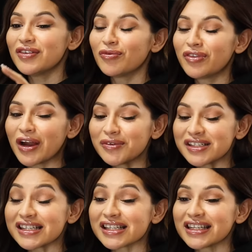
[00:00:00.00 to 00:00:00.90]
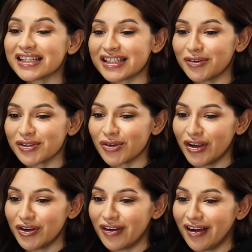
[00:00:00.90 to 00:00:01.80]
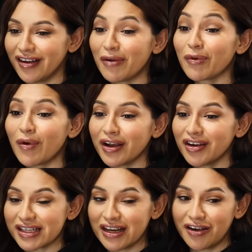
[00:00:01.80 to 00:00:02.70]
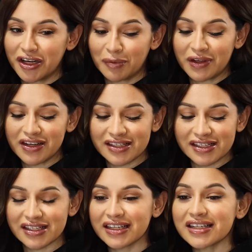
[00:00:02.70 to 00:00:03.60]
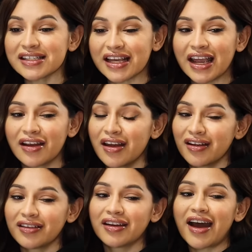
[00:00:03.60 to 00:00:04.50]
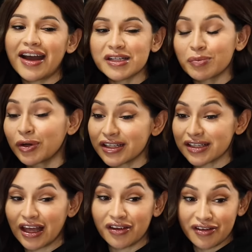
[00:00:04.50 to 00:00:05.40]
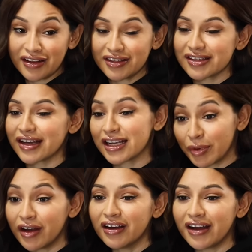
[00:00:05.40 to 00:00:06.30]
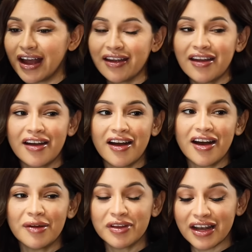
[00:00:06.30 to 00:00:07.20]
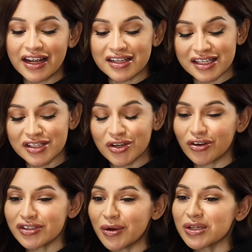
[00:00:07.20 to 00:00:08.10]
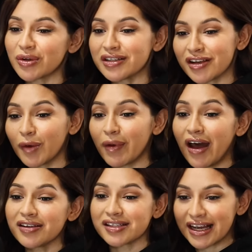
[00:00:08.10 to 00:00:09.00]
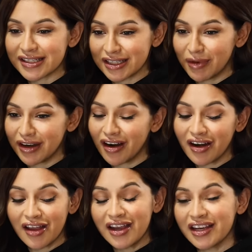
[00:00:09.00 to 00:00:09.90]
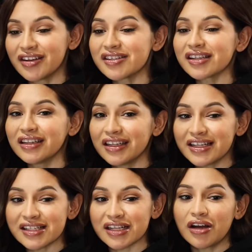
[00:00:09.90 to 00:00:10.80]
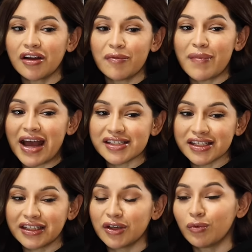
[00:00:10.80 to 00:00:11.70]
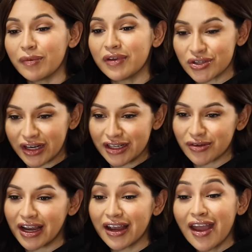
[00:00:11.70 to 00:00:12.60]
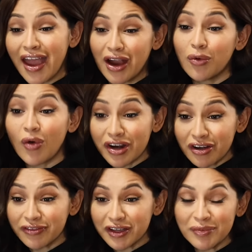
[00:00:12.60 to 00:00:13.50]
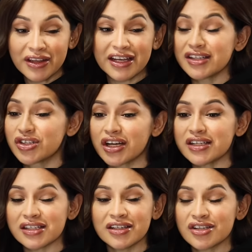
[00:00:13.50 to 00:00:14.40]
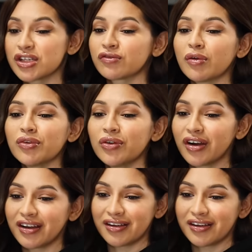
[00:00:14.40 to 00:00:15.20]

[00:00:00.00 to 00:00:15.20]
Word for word: there was this list that was going around, and we want your take on it because this list said the guys put it together, not these guys, but a guy. Hmm. Um, yeah. Um, they're like, since girls always want to talk about how sassy men are, here's a list of masculine women traits, right? And one of them is just she's from New York.